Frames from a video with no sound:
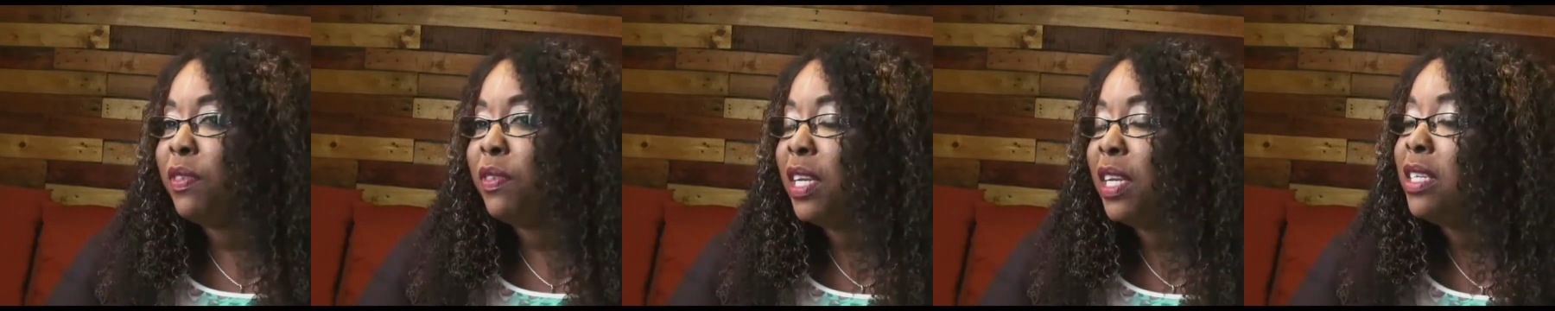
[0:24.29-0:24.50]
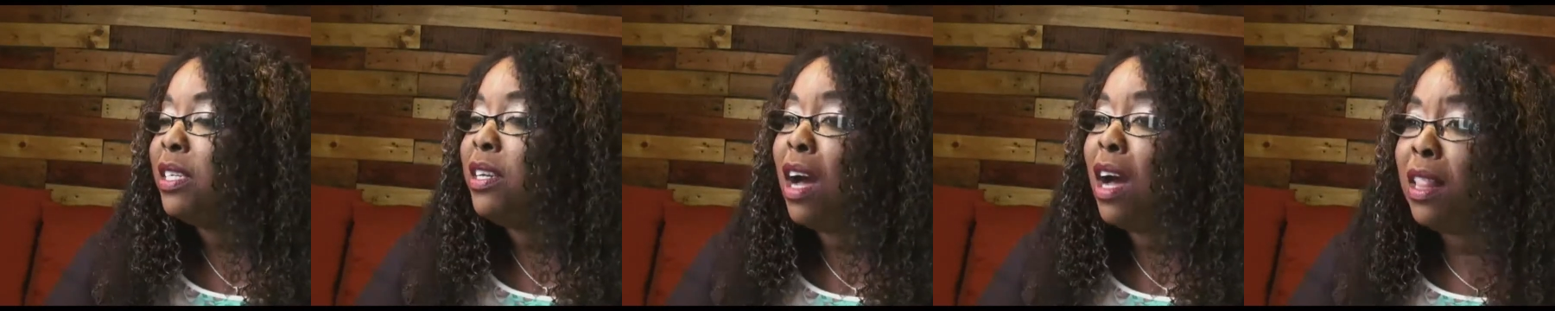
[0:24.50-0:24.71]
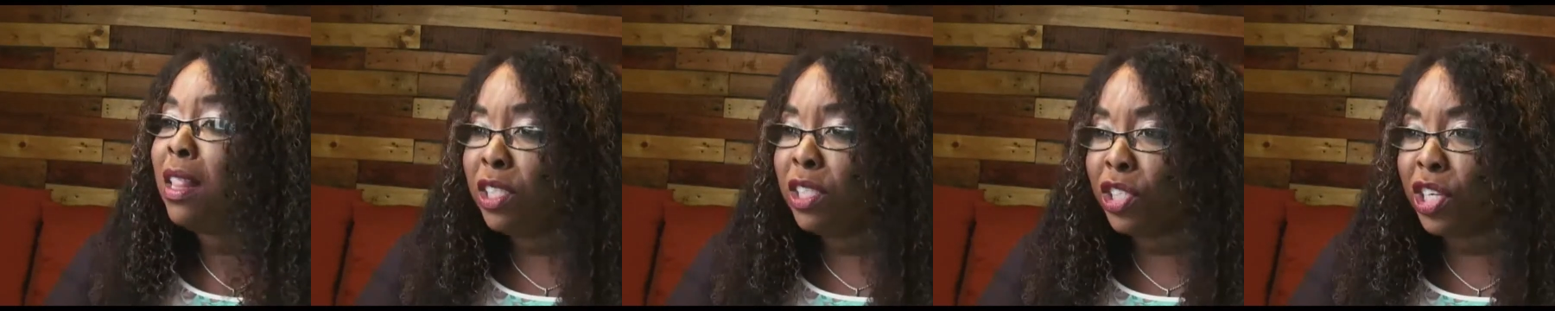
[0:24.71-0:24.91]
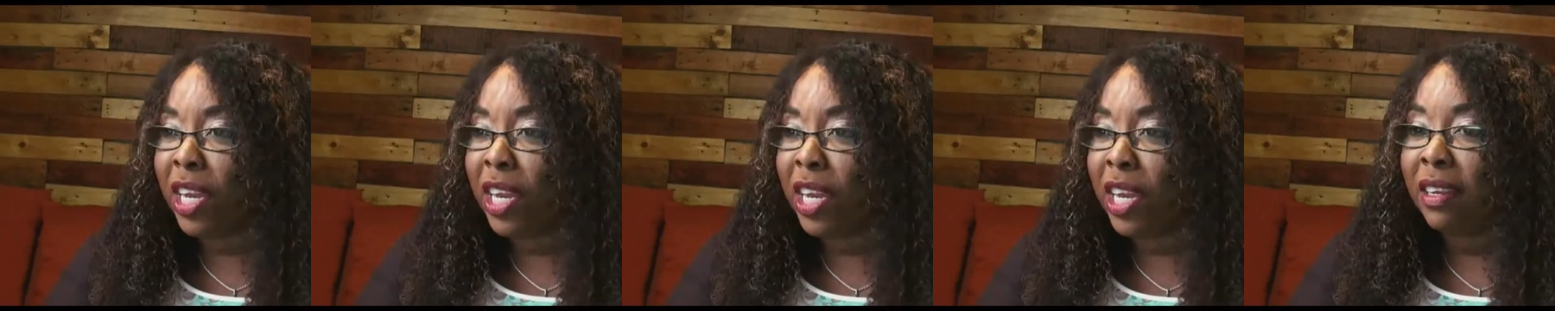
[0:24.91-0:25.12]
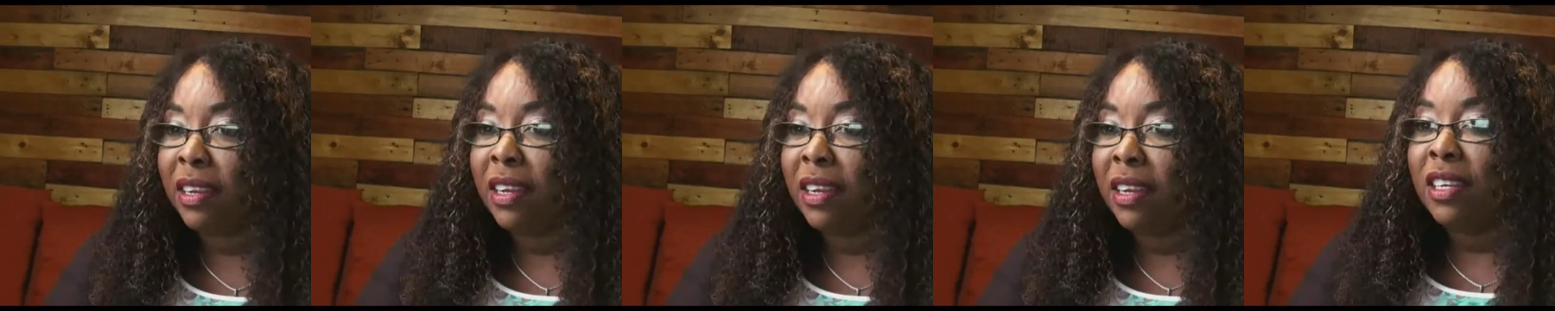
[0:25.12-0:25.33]

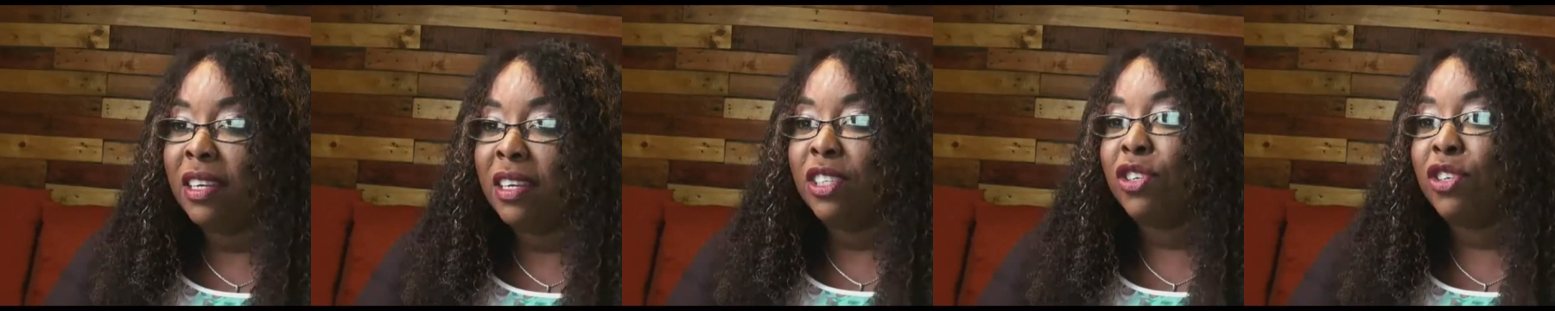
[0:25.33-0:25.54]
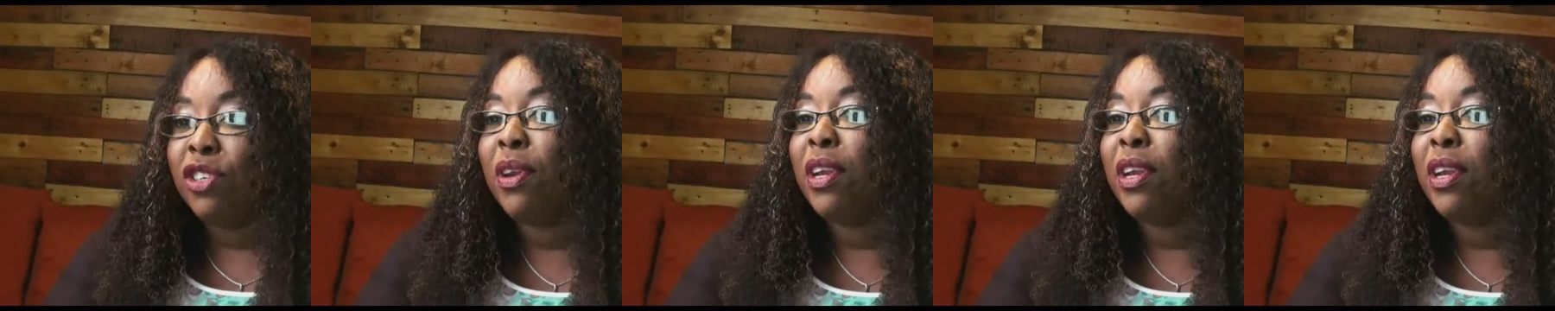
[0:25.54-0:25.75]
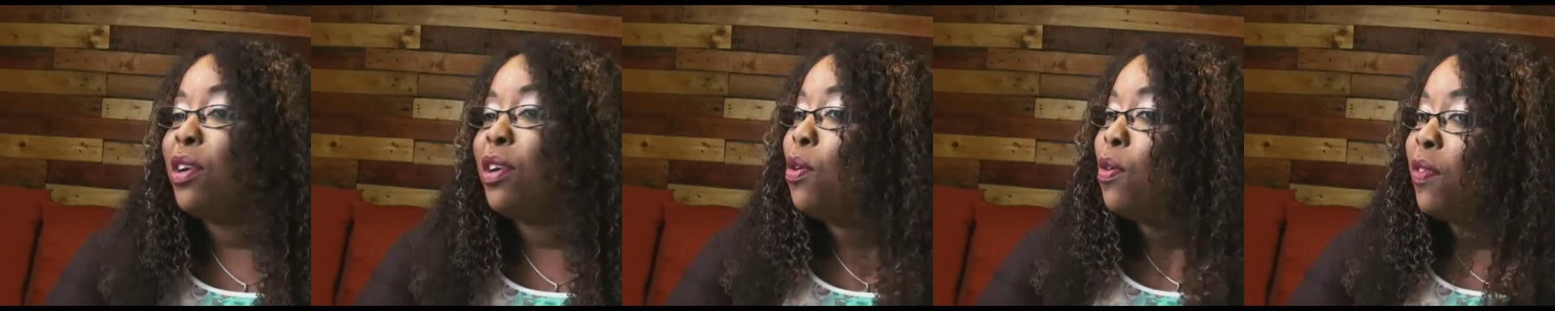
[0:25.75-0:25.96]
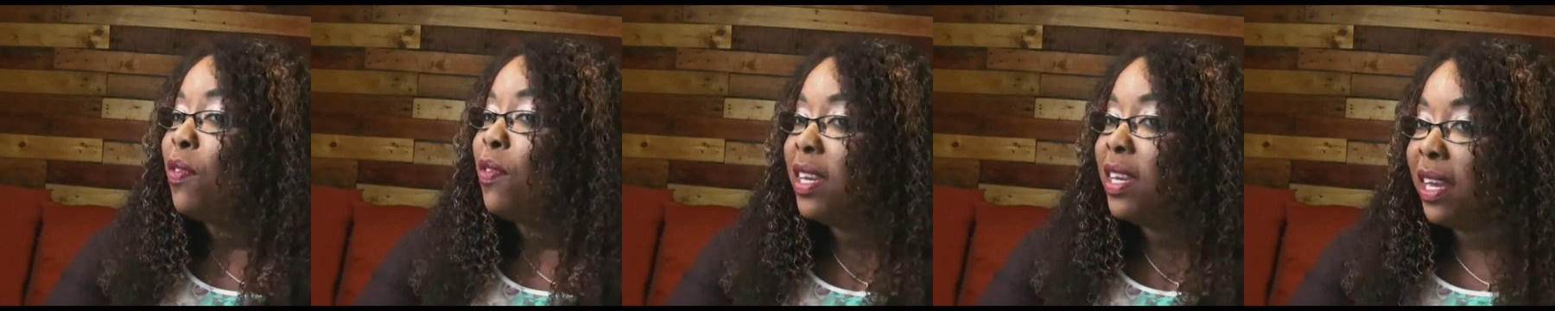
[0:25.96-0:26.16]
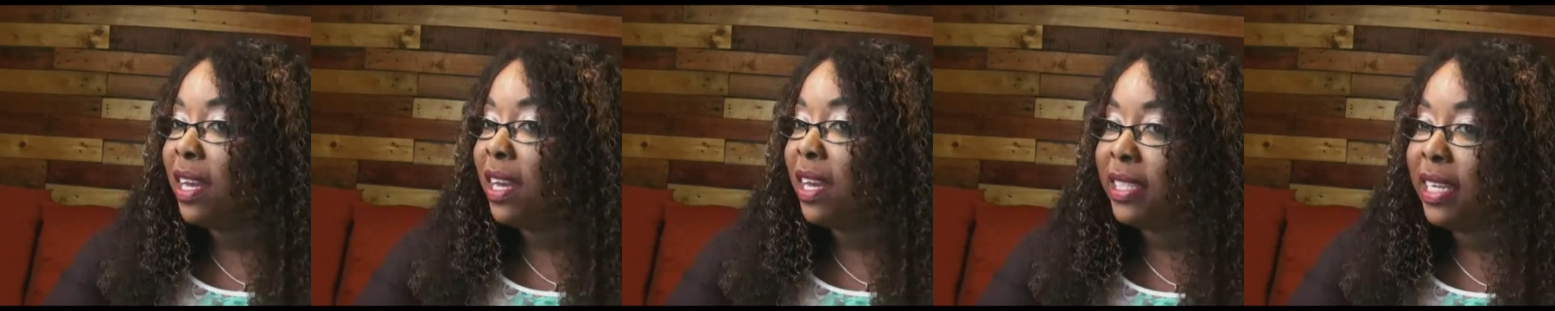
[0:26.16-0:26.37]
technology during
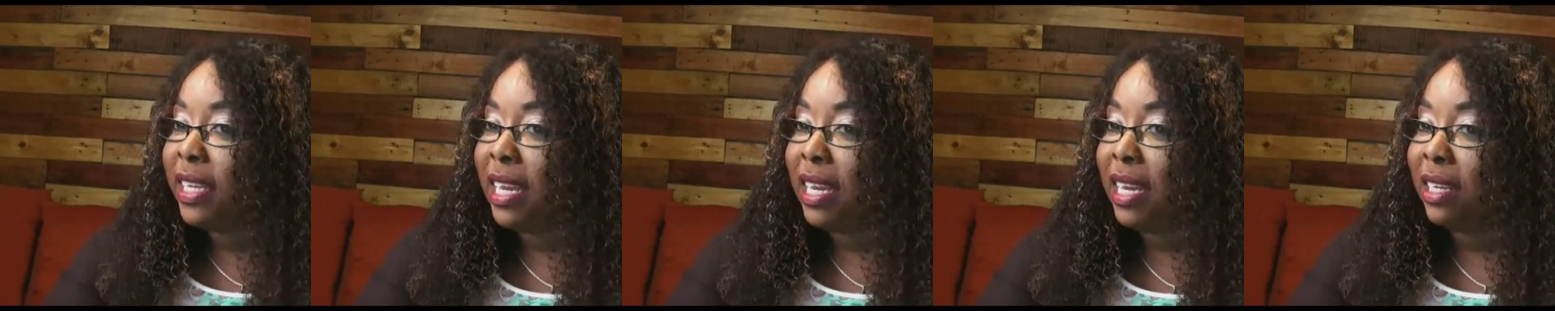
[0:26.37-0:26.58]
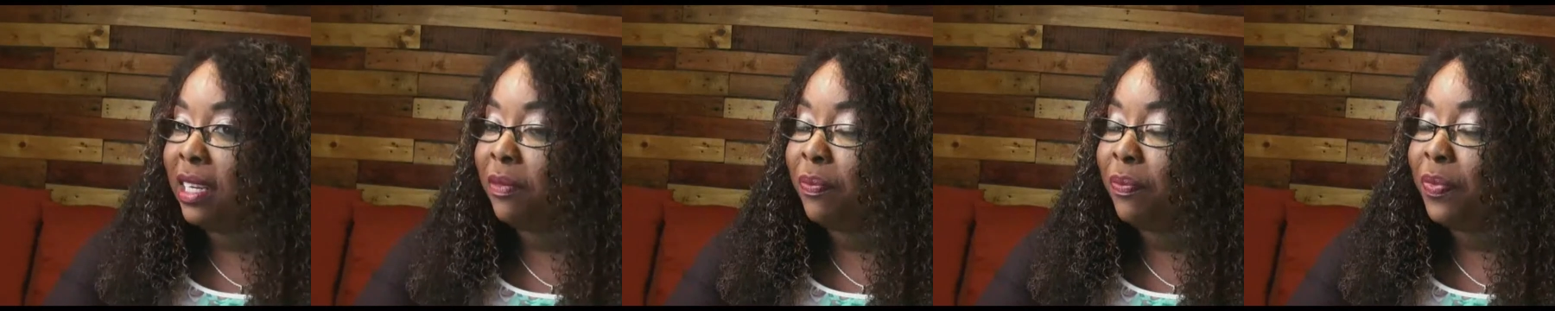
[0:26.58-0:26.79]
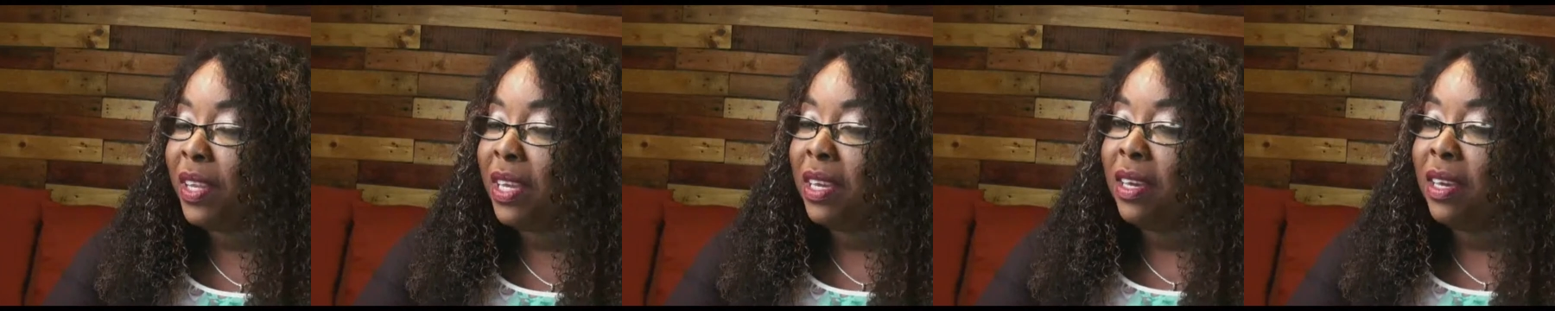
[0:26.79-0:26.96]
COVID-19.